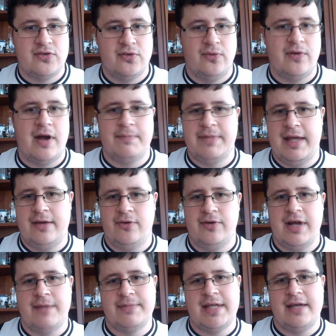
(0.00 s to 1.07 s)
of news
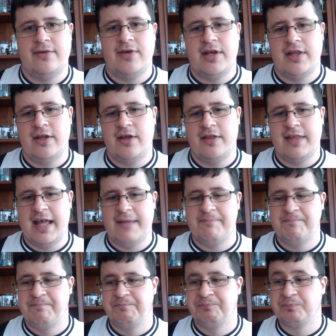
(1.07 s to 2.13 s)
or an update or
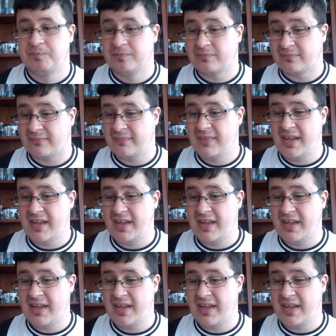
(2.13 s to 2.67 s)
anything like that,